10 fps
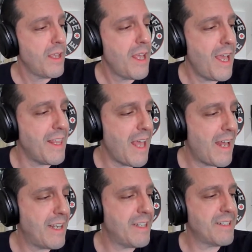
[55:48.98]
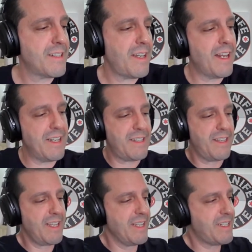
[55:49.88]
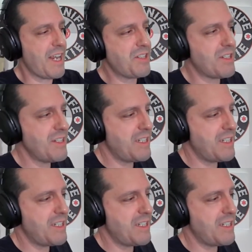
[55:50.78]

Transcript: And that is an, a, the attention to